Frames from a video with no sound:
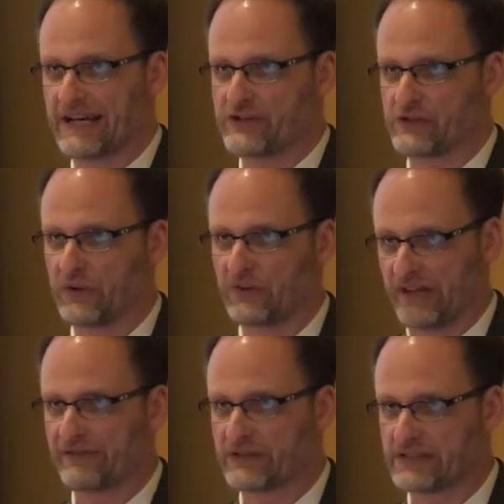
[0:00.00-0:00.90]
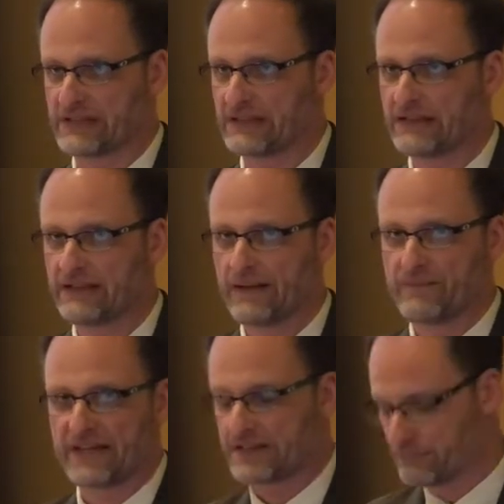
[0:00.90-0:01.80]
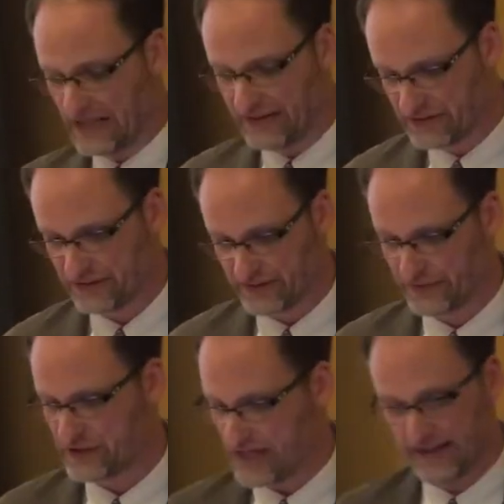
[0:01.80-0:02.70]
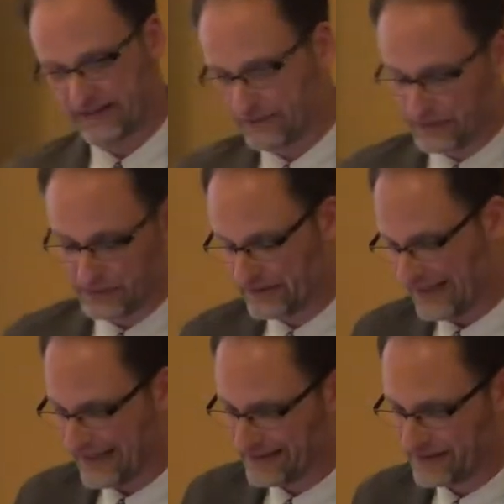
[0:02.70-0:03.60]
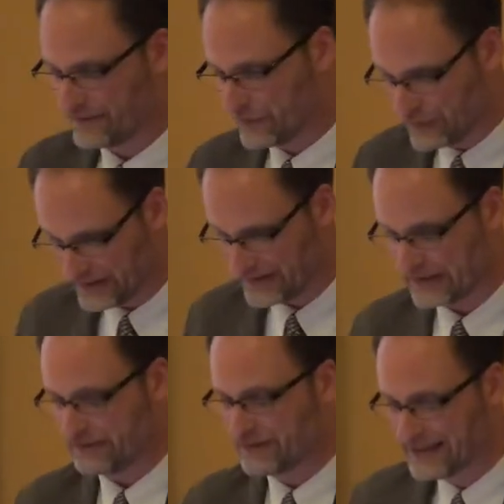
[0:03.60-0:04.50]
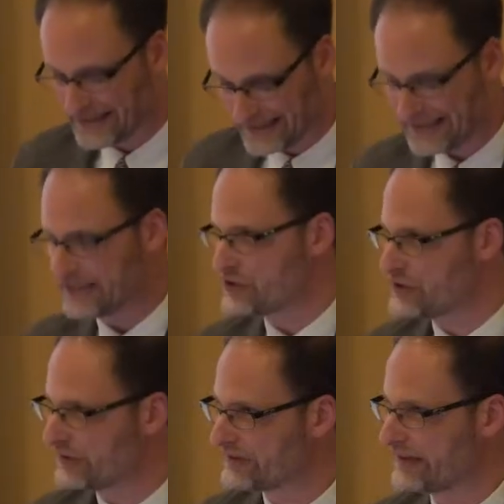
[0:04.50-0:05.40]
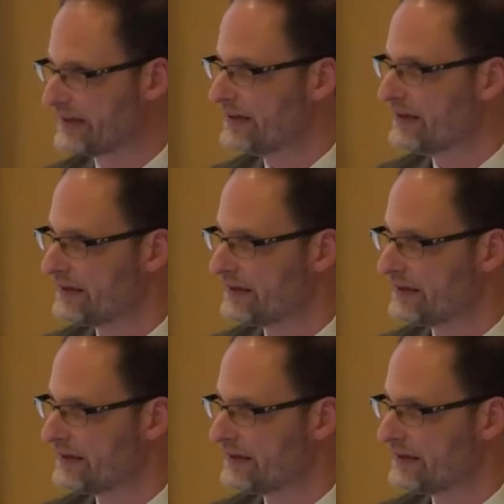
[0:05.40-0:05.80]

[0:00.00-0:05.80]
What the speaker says: national sovereignty that deprives us of the chance to understand the diversity of lineages and